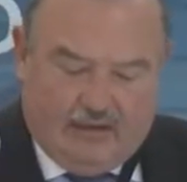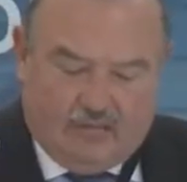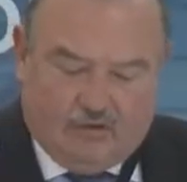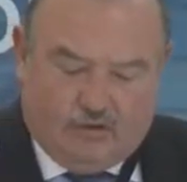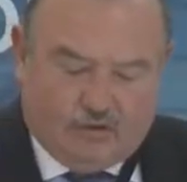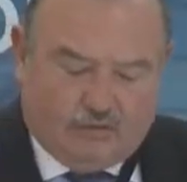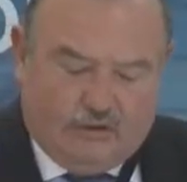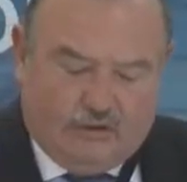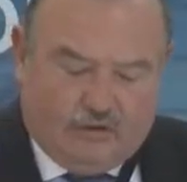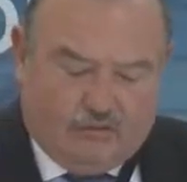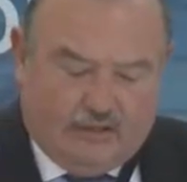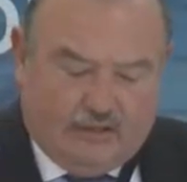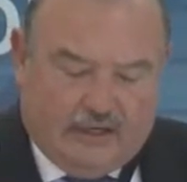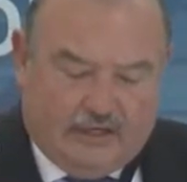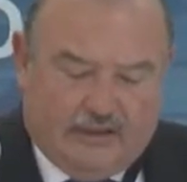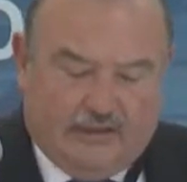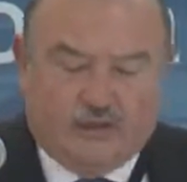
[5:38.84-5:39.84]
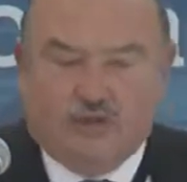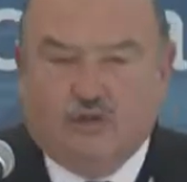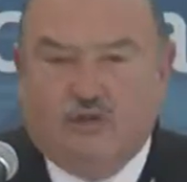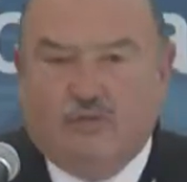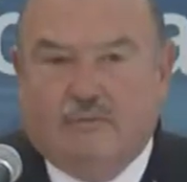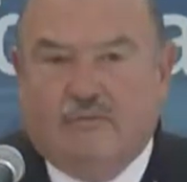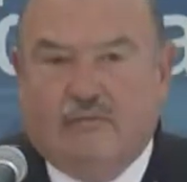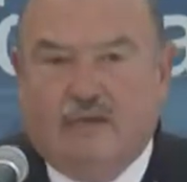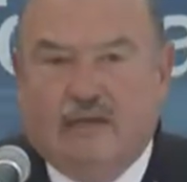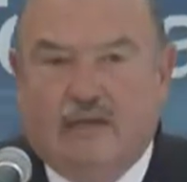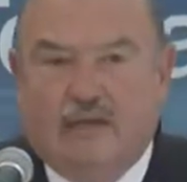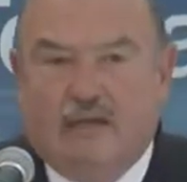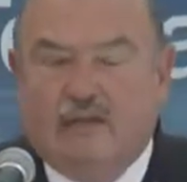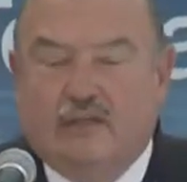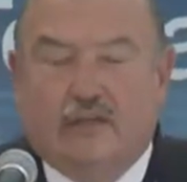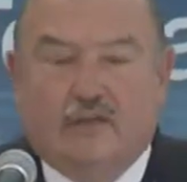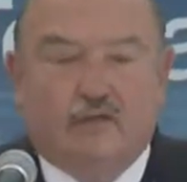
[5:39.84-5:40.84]
gigabytes, and by
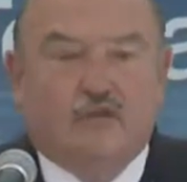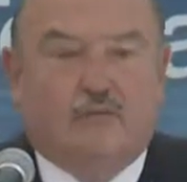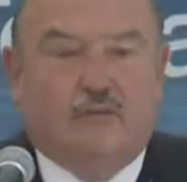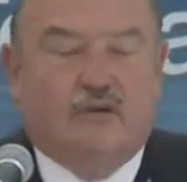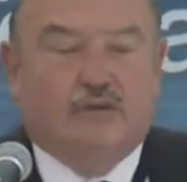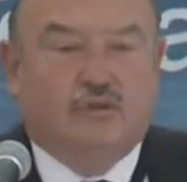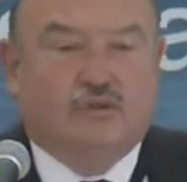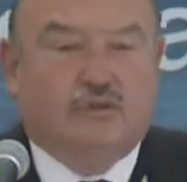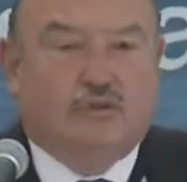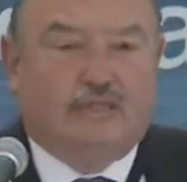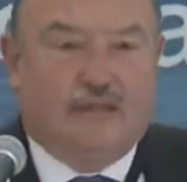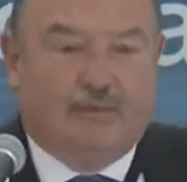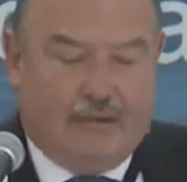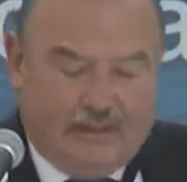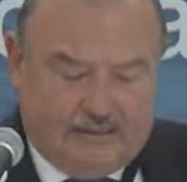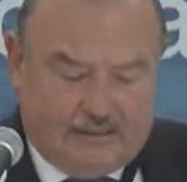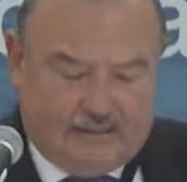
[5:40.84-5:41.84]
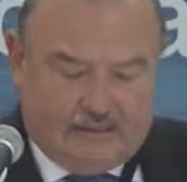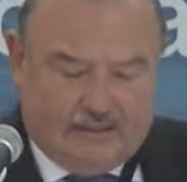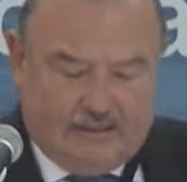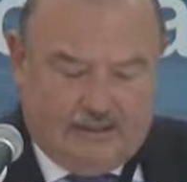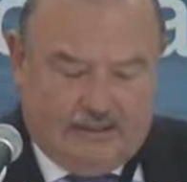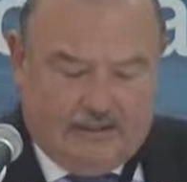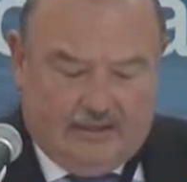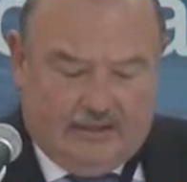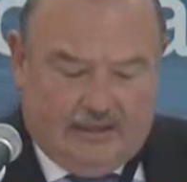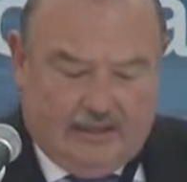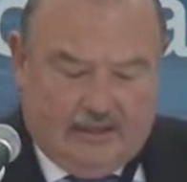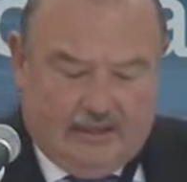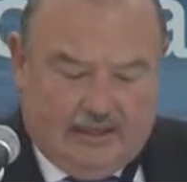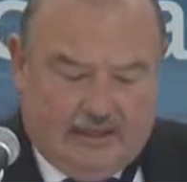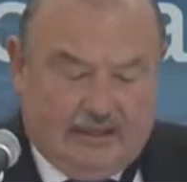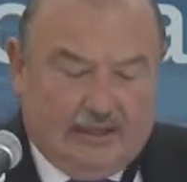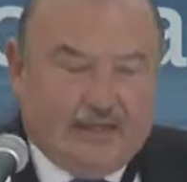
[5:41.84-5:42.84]
2020 it's going to be
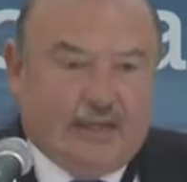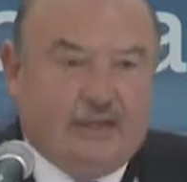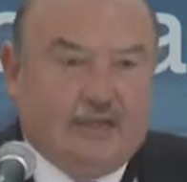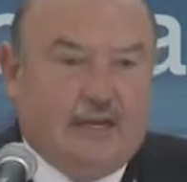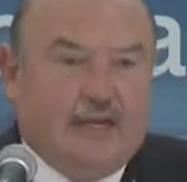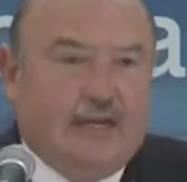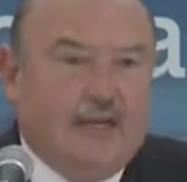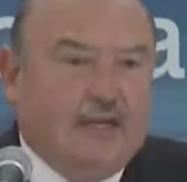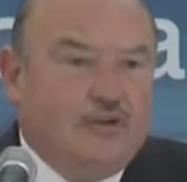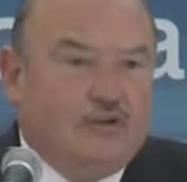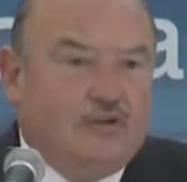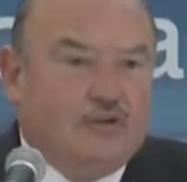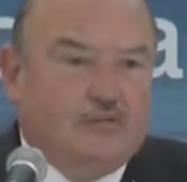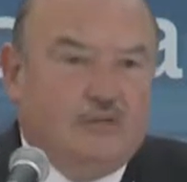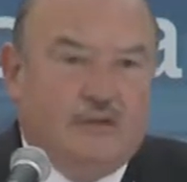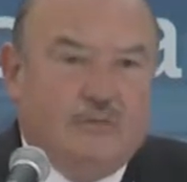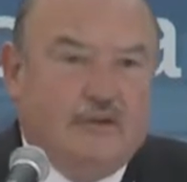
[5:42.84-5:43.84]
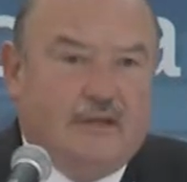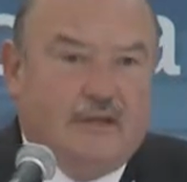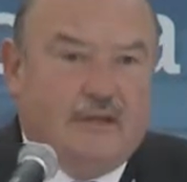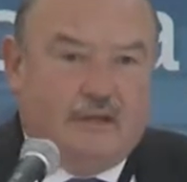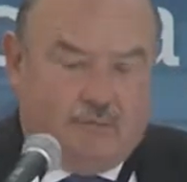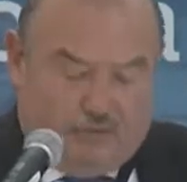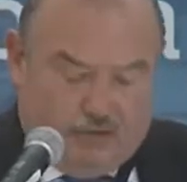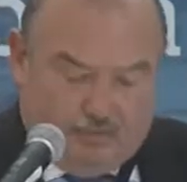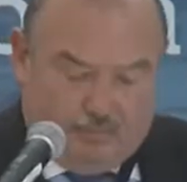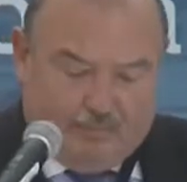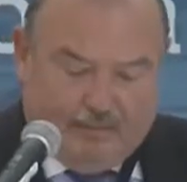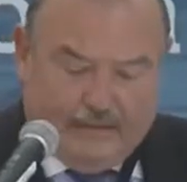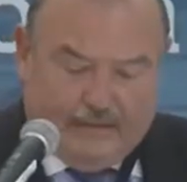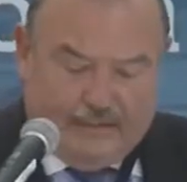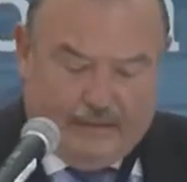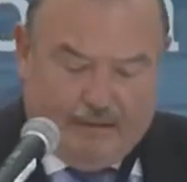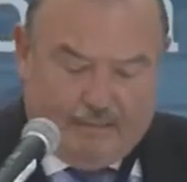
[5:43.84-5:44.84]
40 gigabytes.
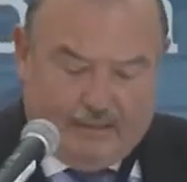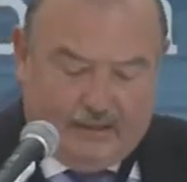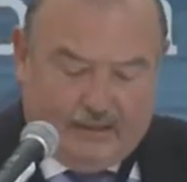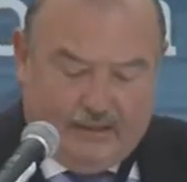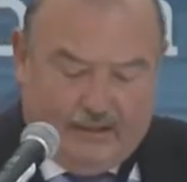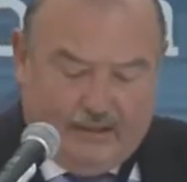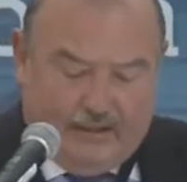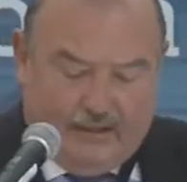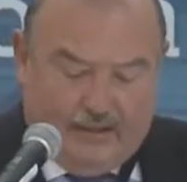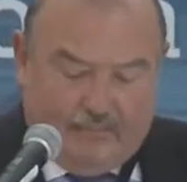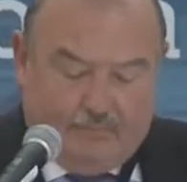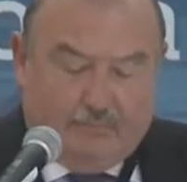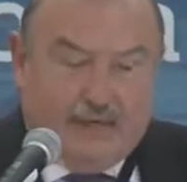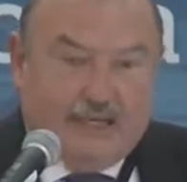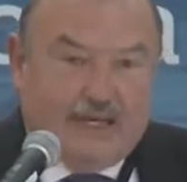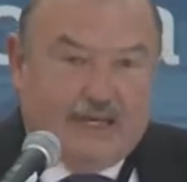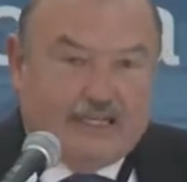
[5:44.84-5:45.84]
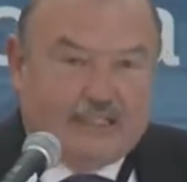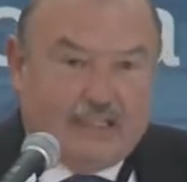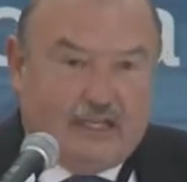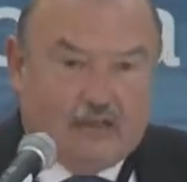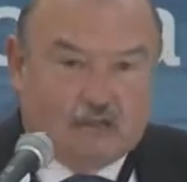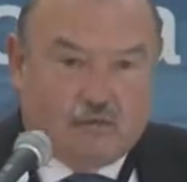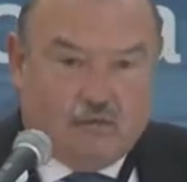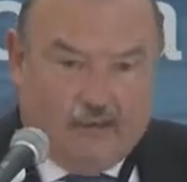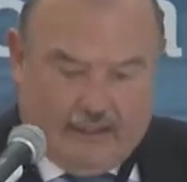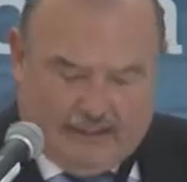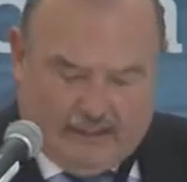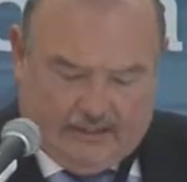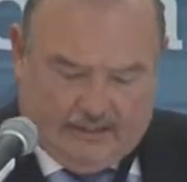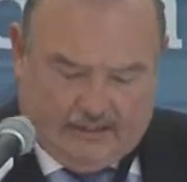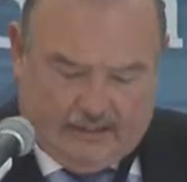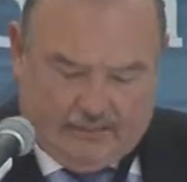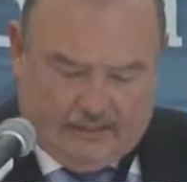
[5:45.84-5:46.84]
So I think
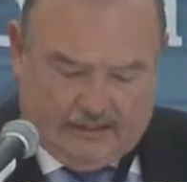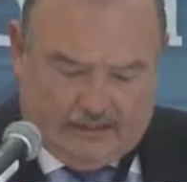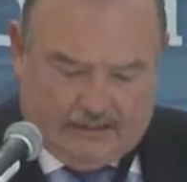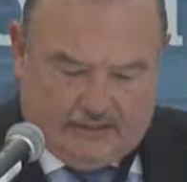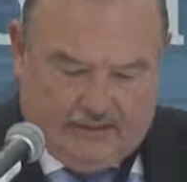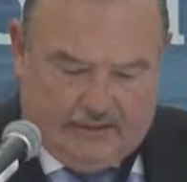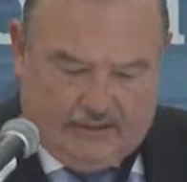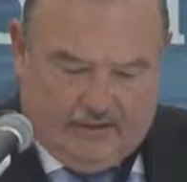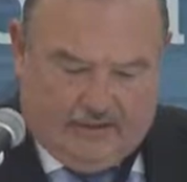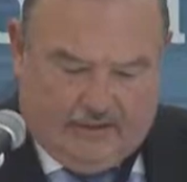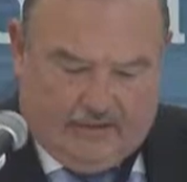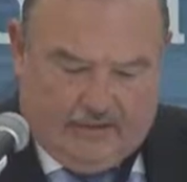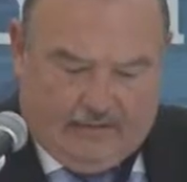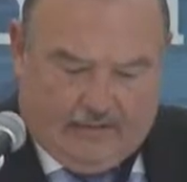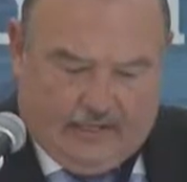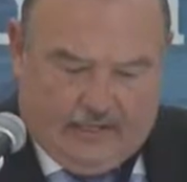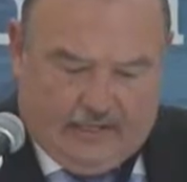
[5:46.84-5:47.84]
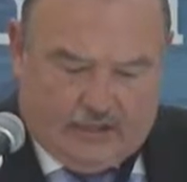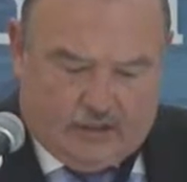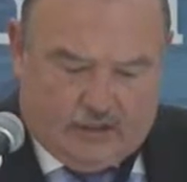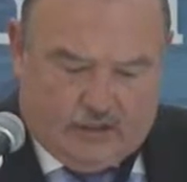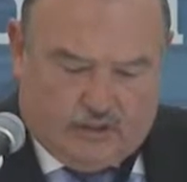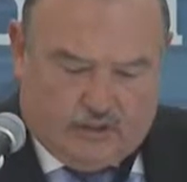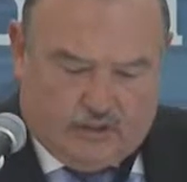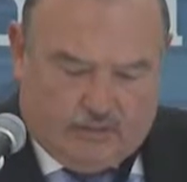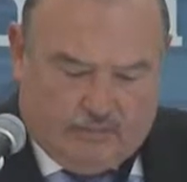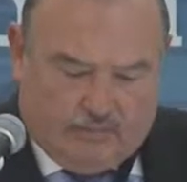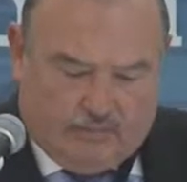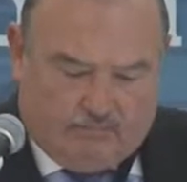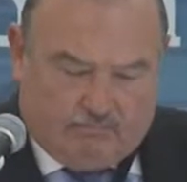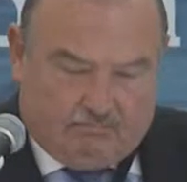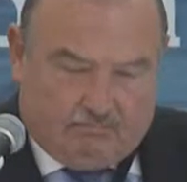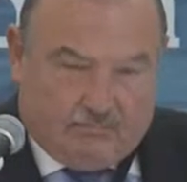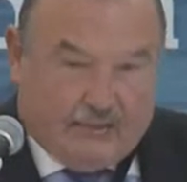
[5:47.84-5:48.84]
fundamentally this data will be
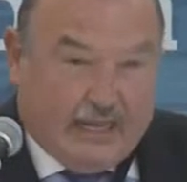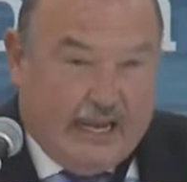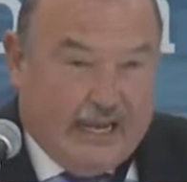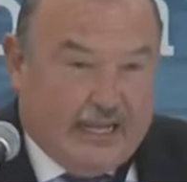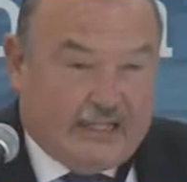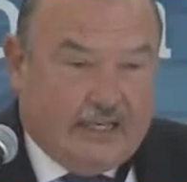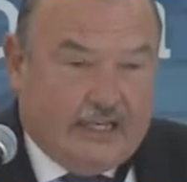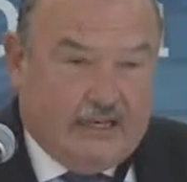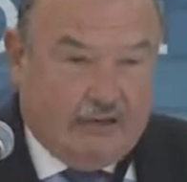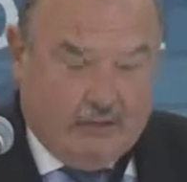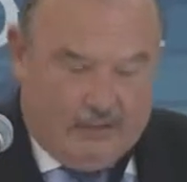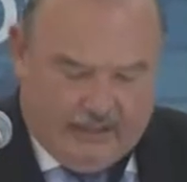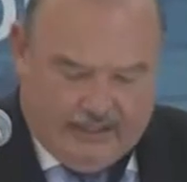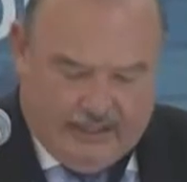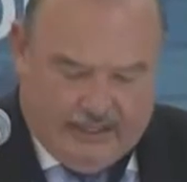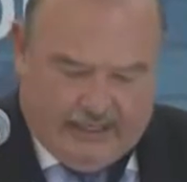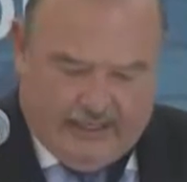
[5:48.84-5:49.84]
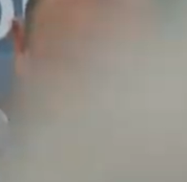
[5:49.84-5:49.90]
obtained from